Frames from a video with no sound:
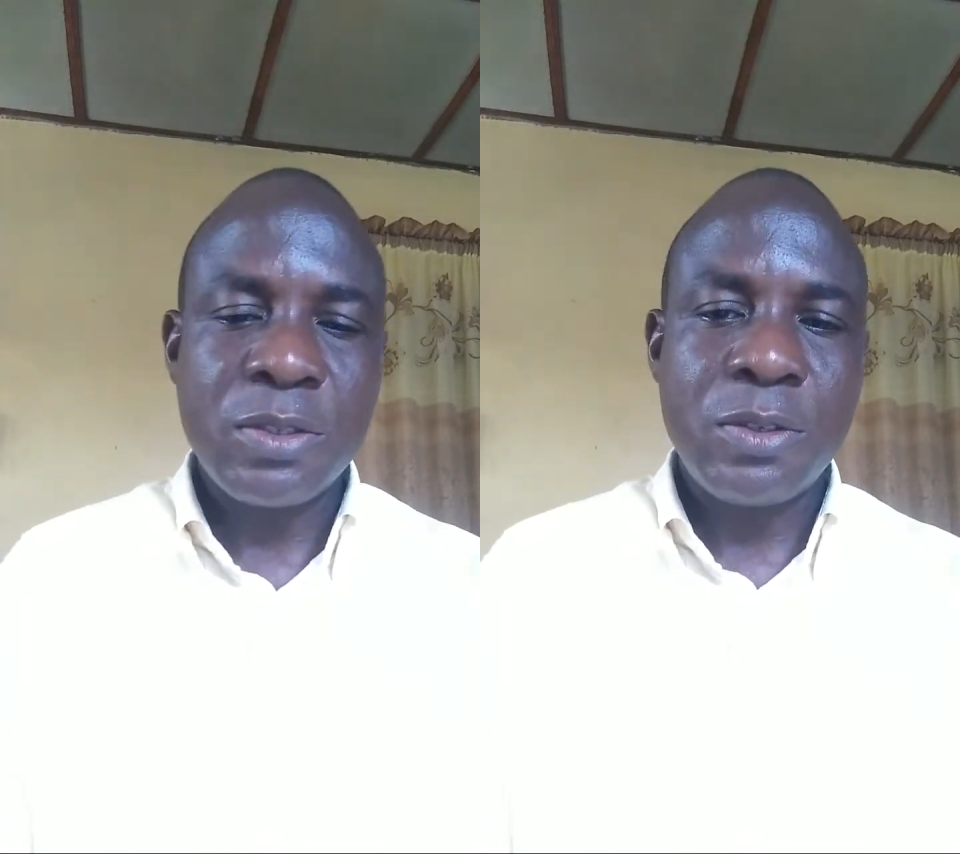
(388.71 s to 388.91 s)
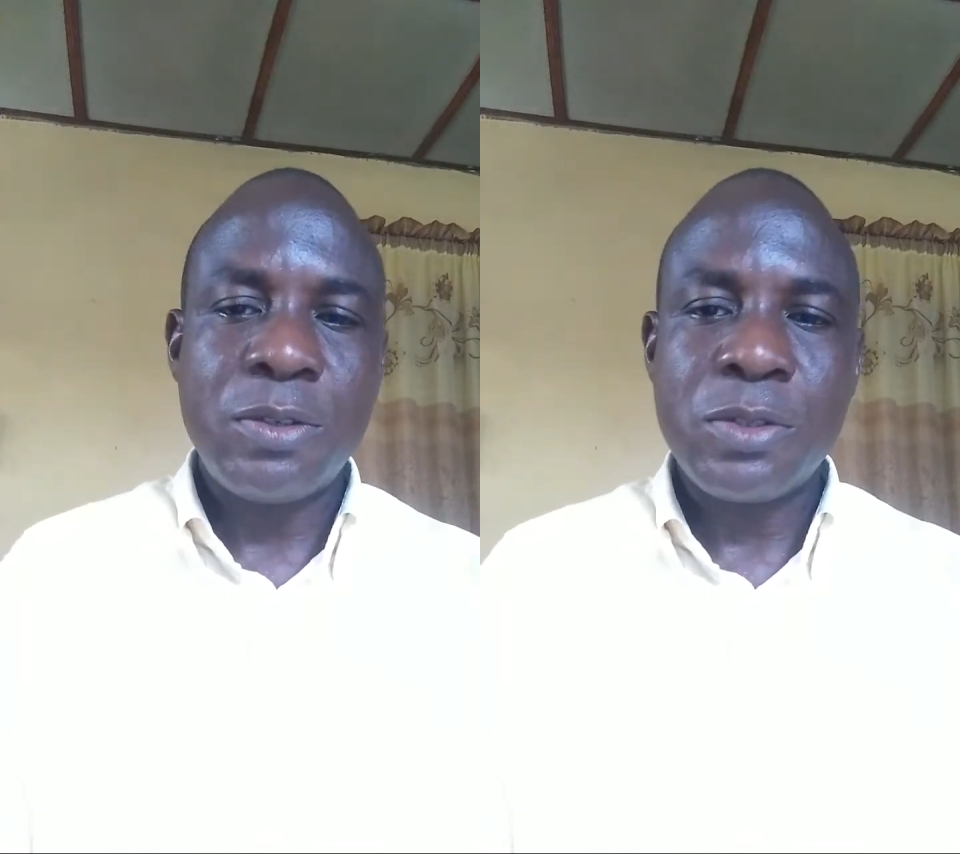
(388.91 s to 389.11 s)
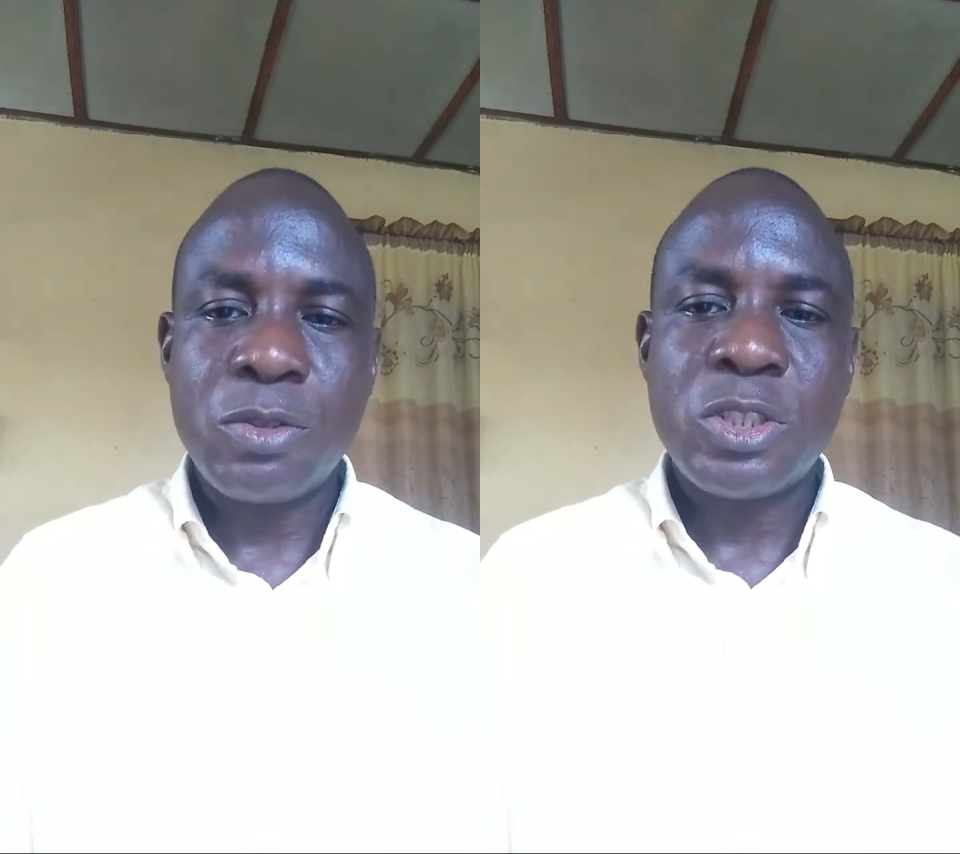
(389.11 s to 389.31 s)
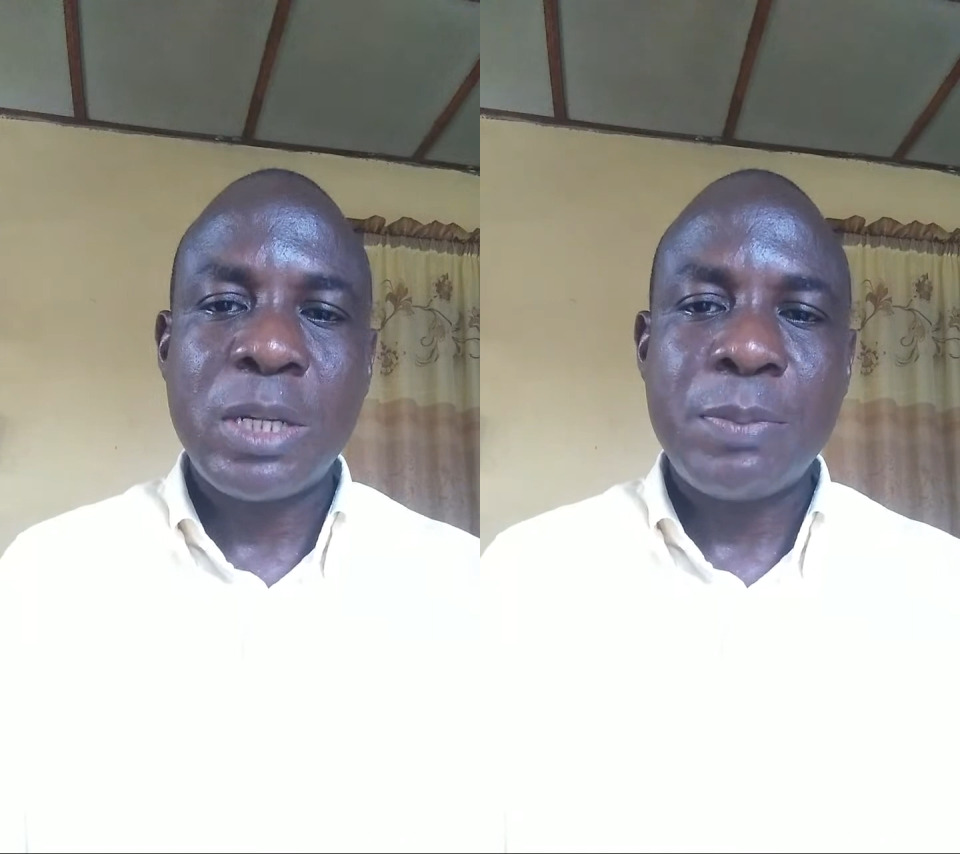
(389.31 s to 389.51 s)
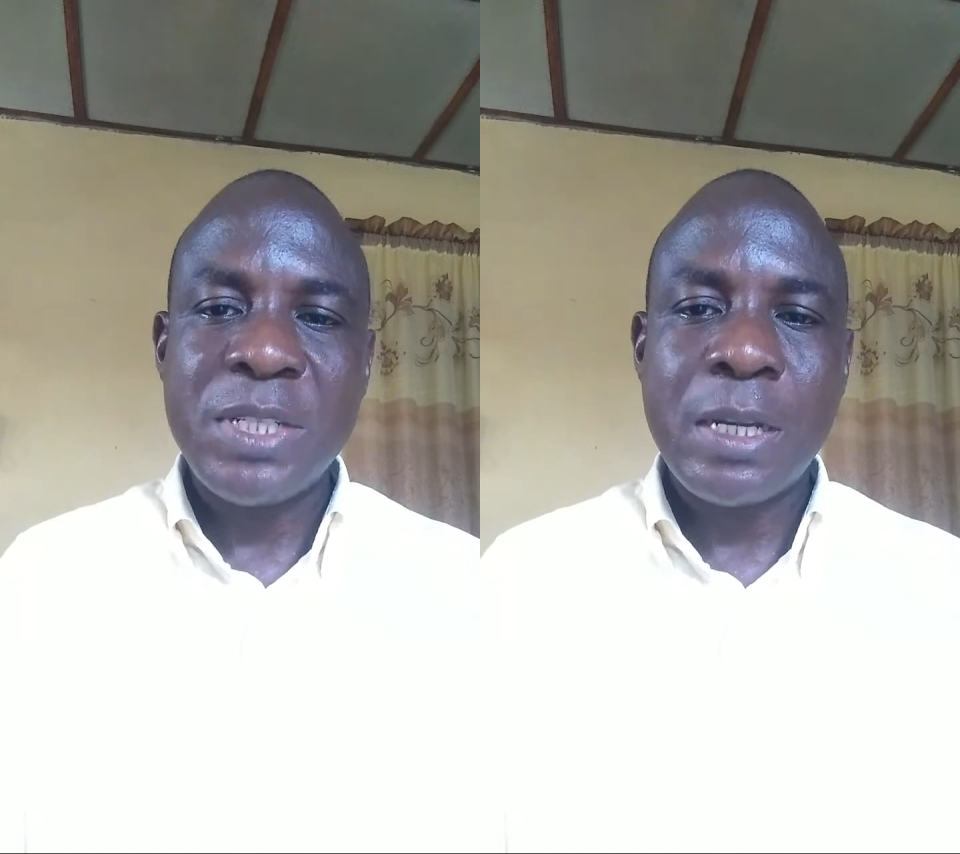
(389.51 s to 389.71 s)
on social
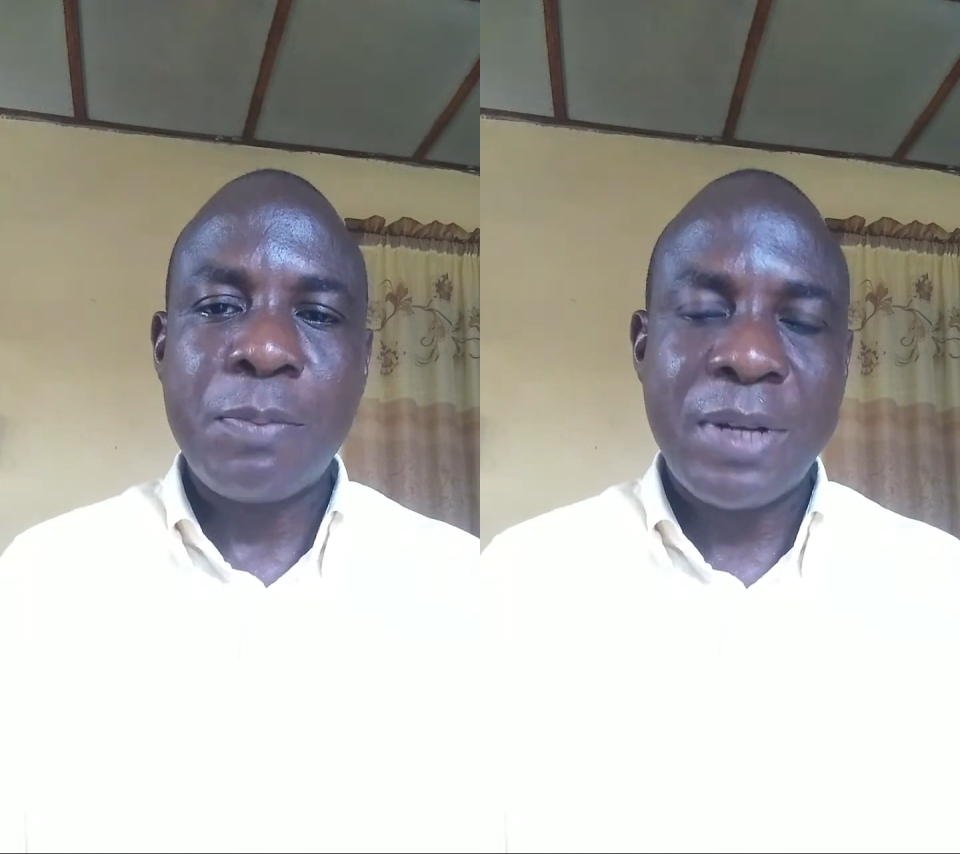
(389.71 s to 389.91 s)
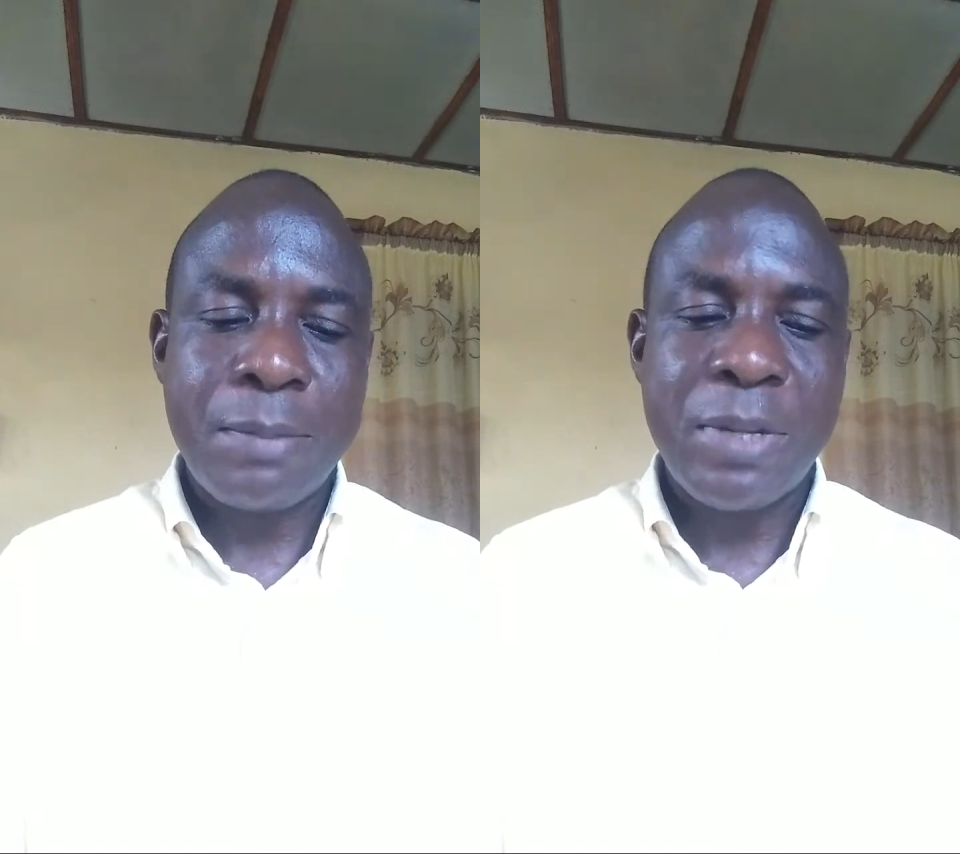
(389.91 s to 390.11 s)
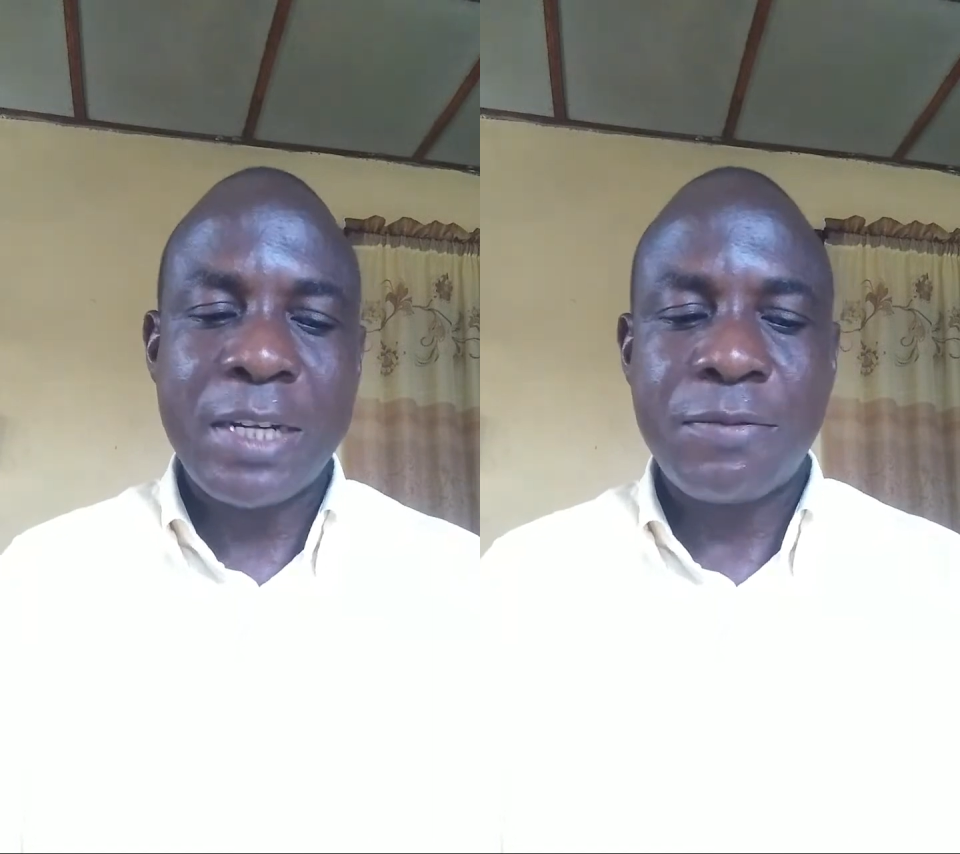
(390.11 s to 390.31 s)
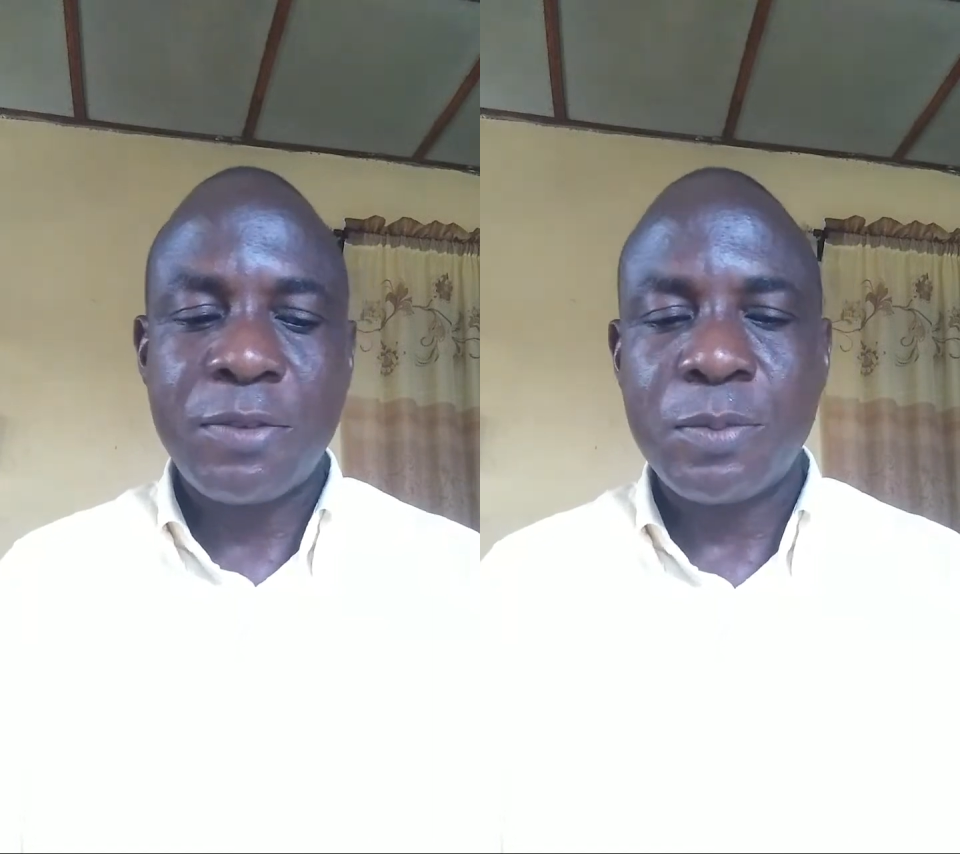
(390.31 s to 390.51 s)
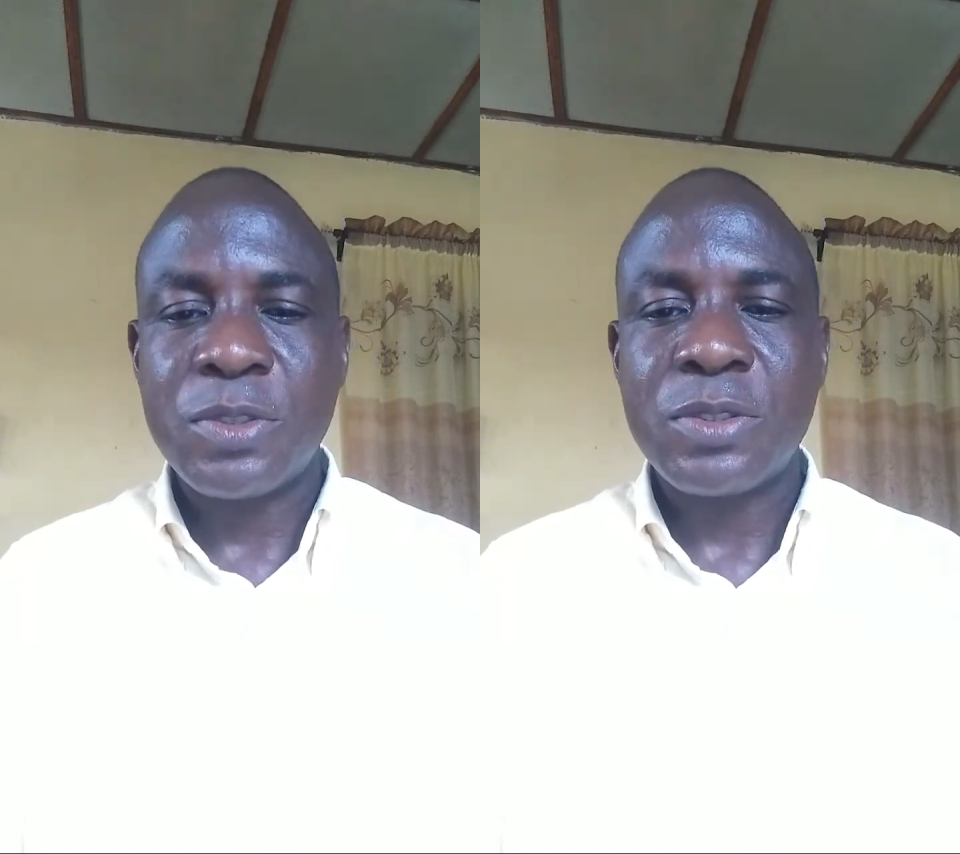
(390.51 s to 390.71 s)
media
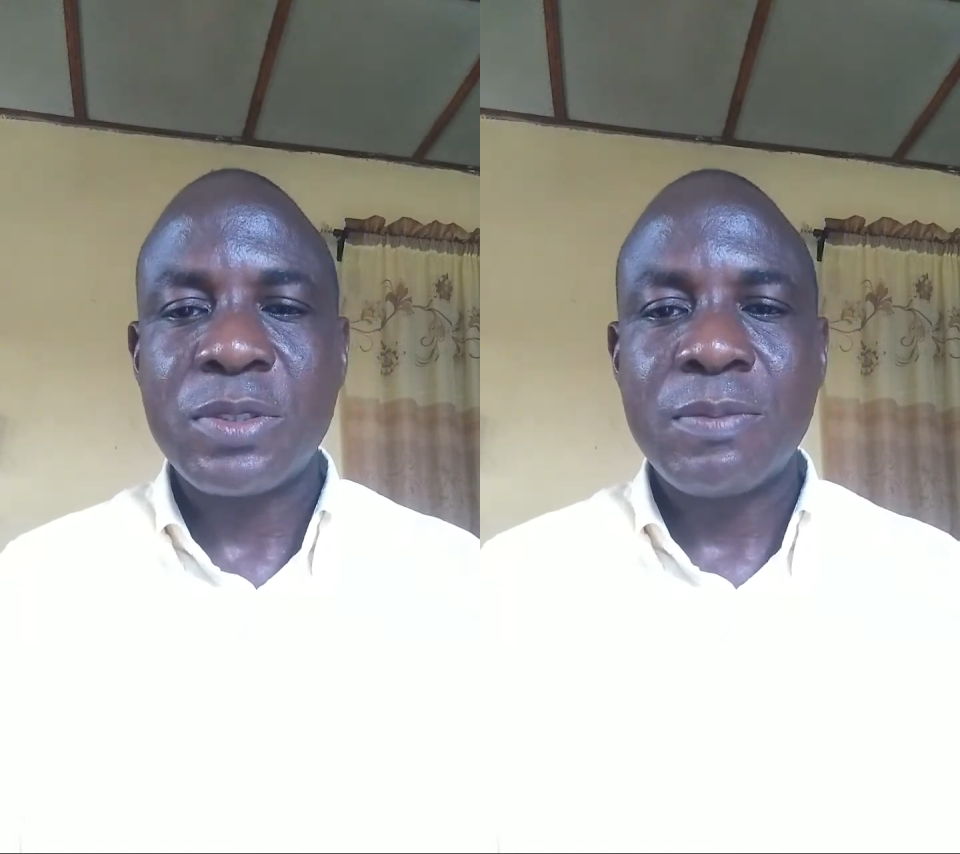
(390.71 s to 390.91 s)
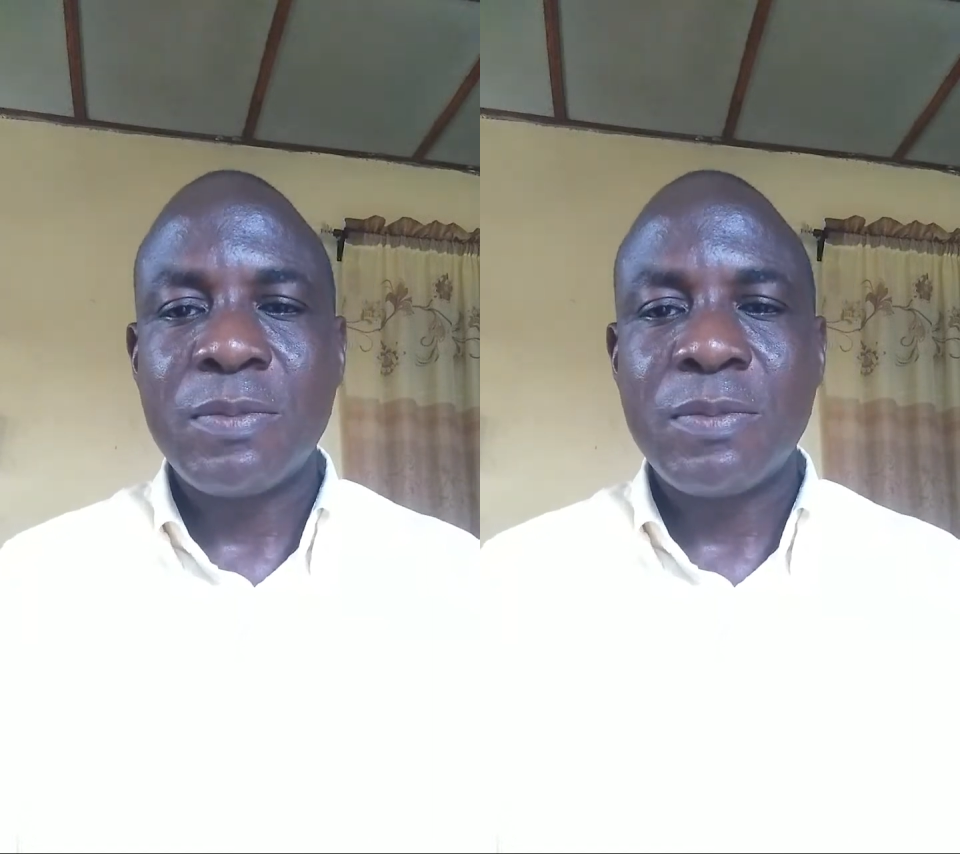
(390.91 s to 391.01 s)
platforms